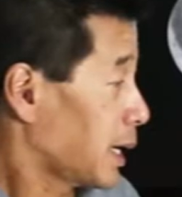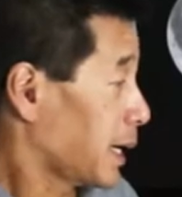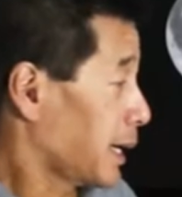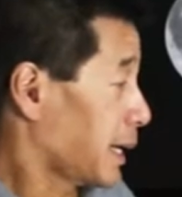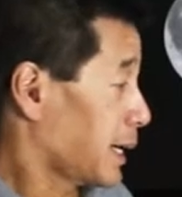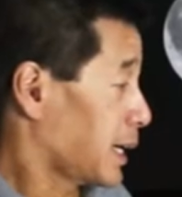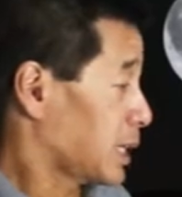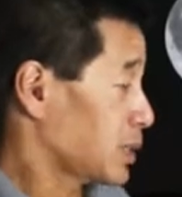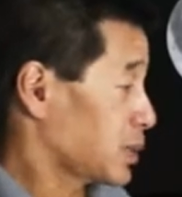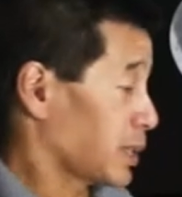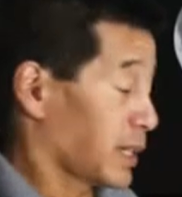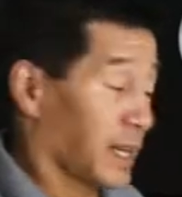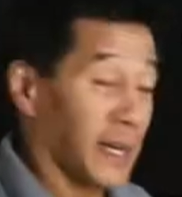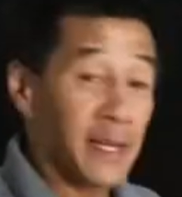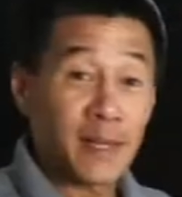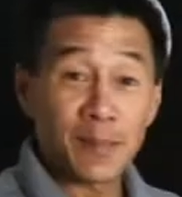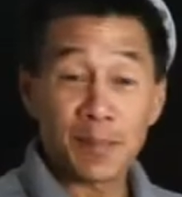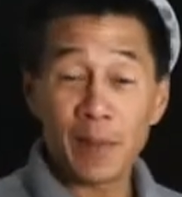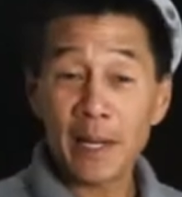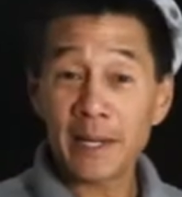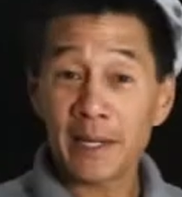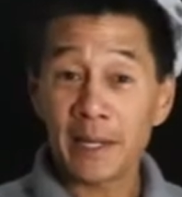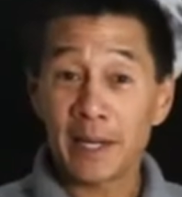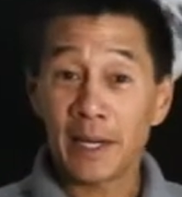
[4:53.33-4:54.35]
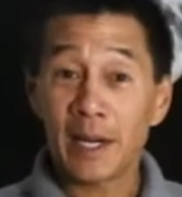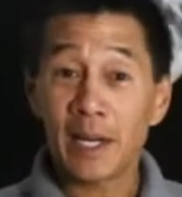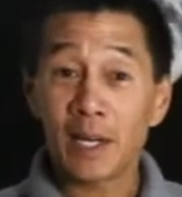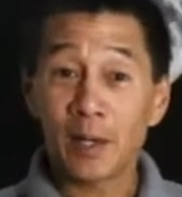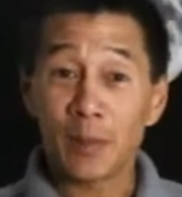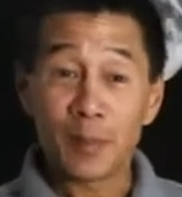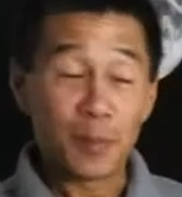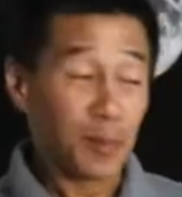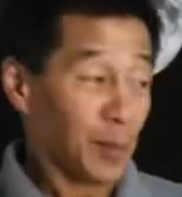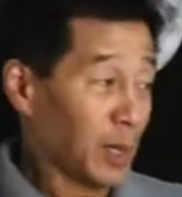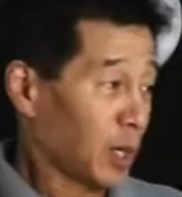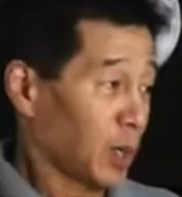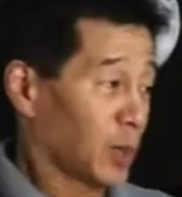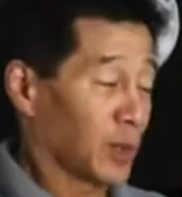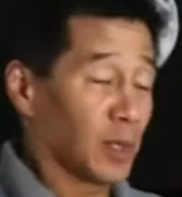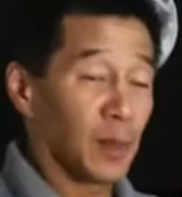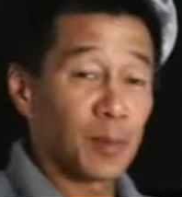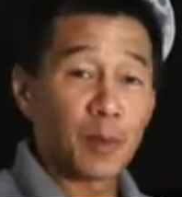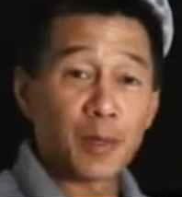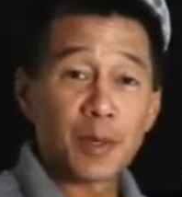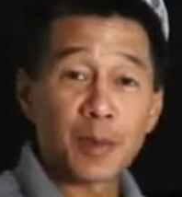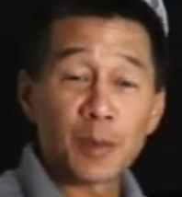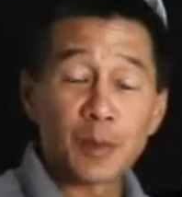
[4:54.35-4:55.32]
And I said, "Hey, Mike, I got a model
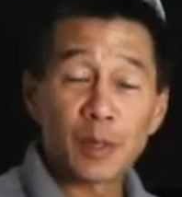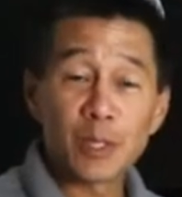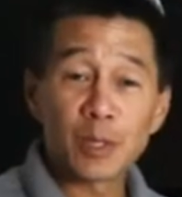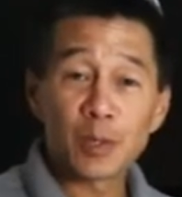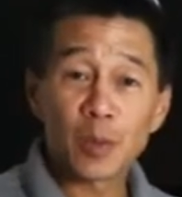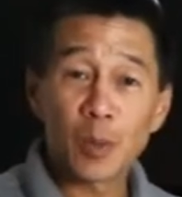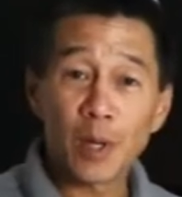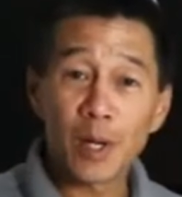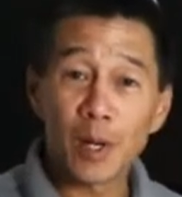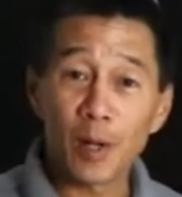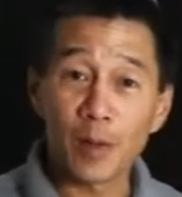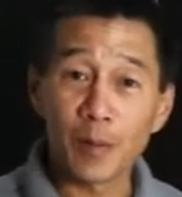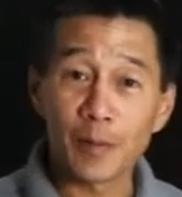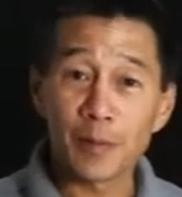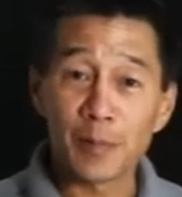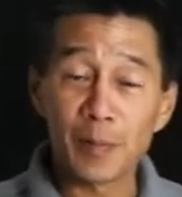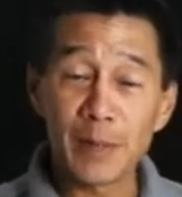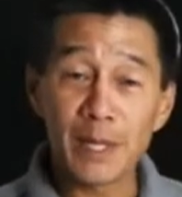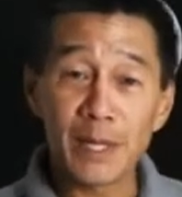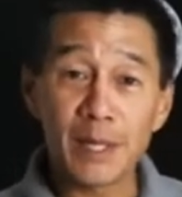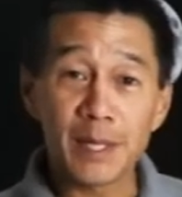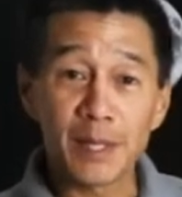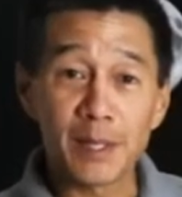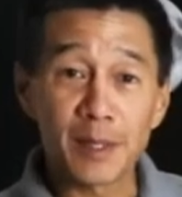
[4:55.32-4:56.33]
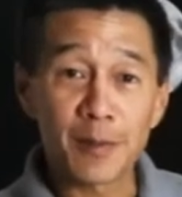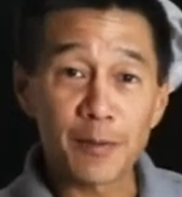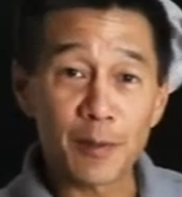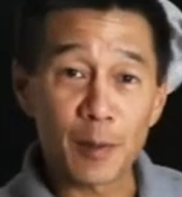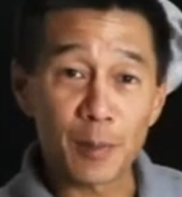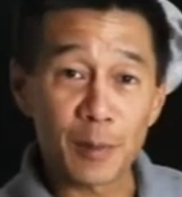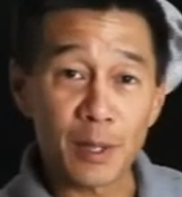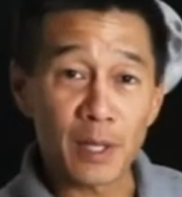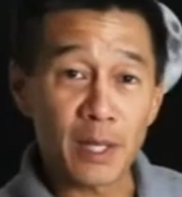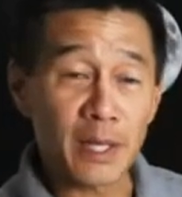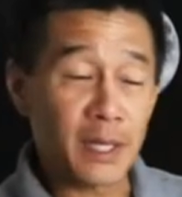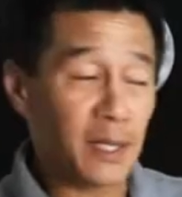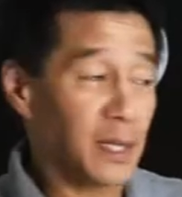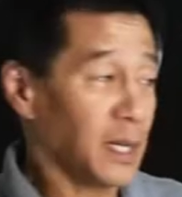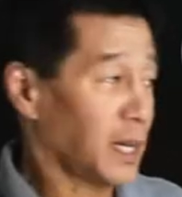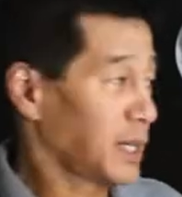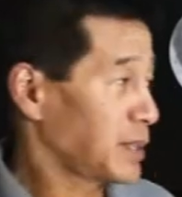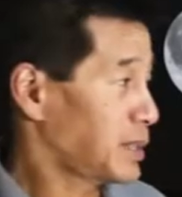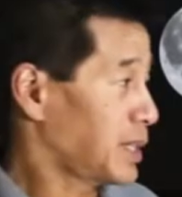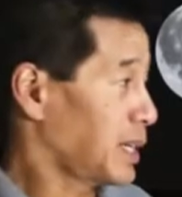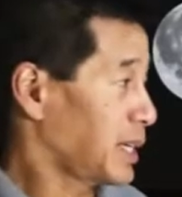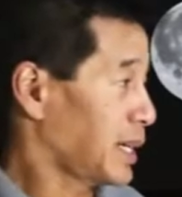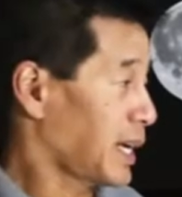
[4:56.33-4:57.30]
number 312 Meade from the late
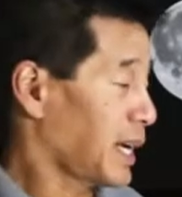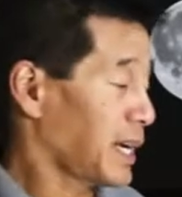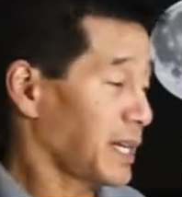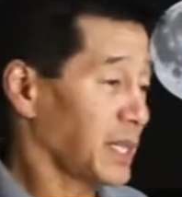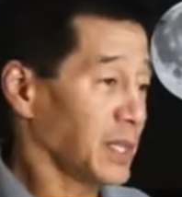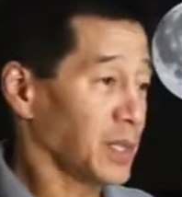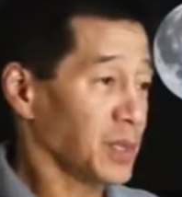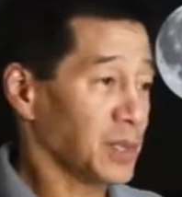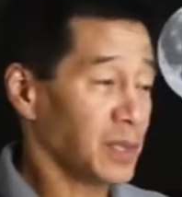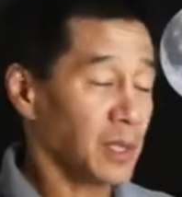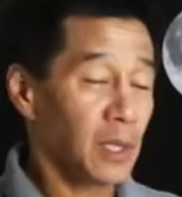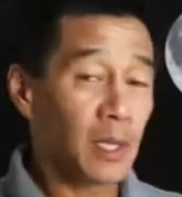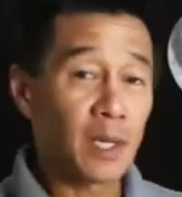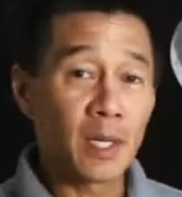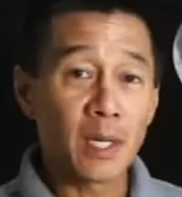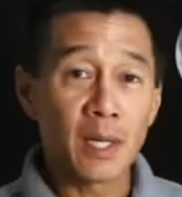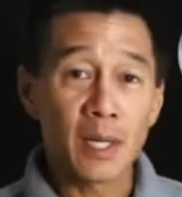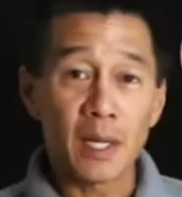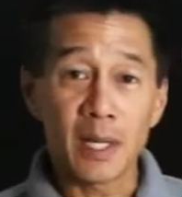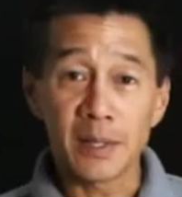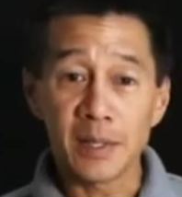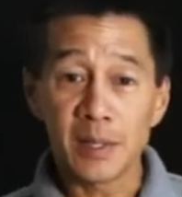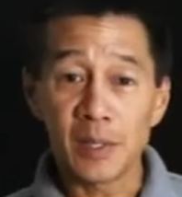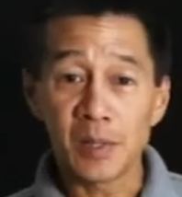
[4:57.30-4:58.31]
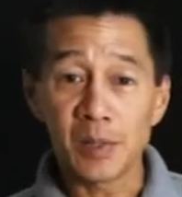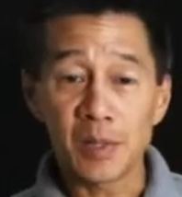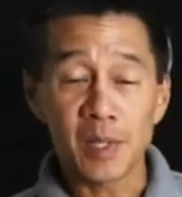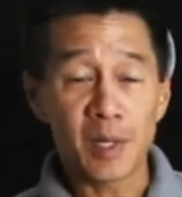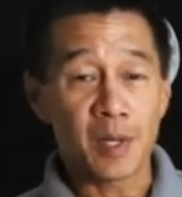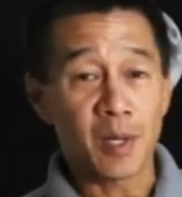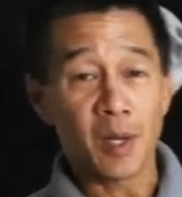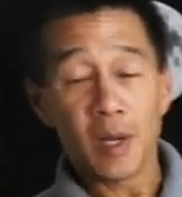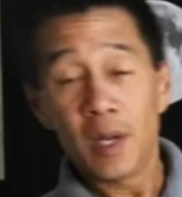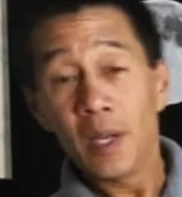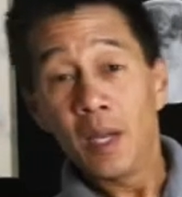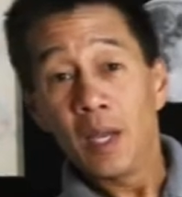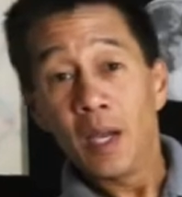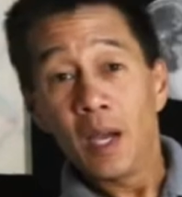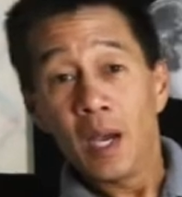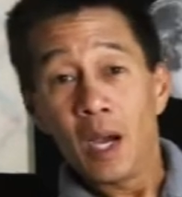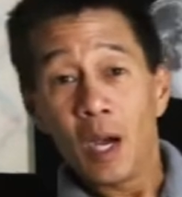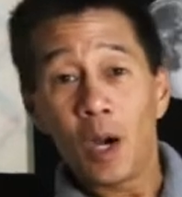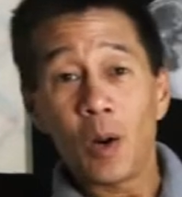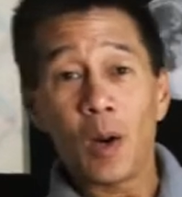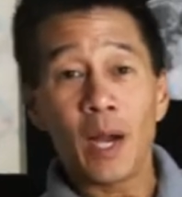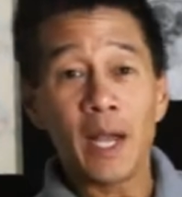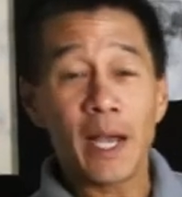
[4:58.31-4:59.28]
1980s. And he said,
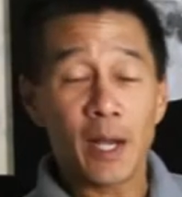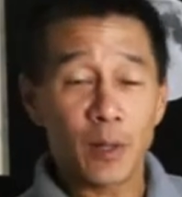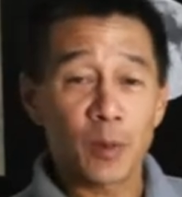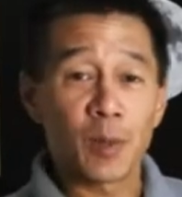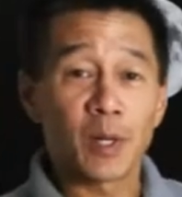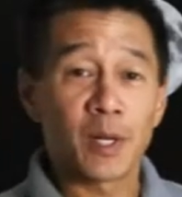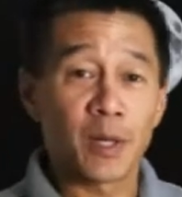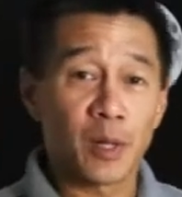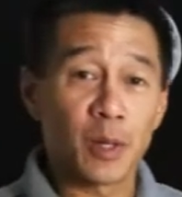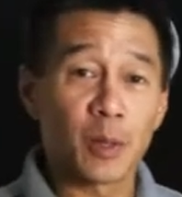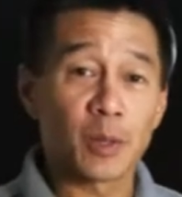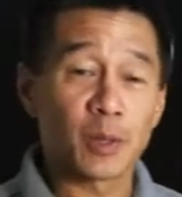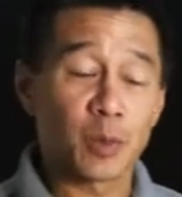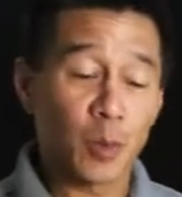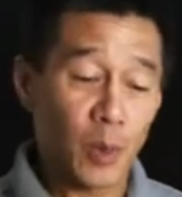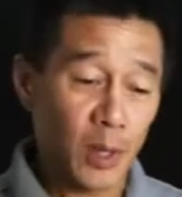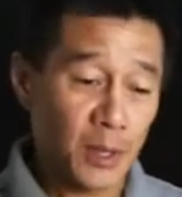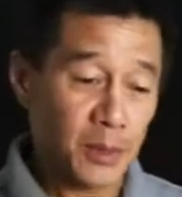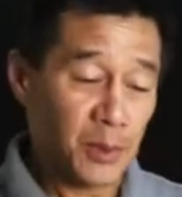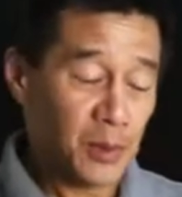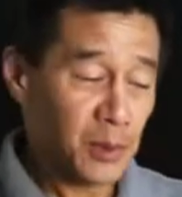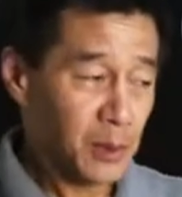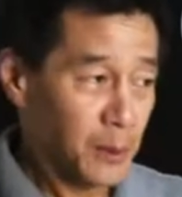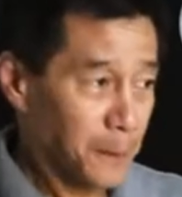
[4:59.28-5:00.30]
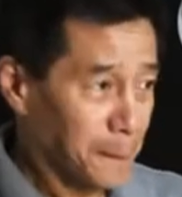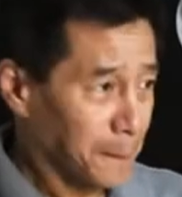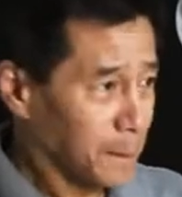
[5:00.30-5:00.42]
"Oh, I had one of those once.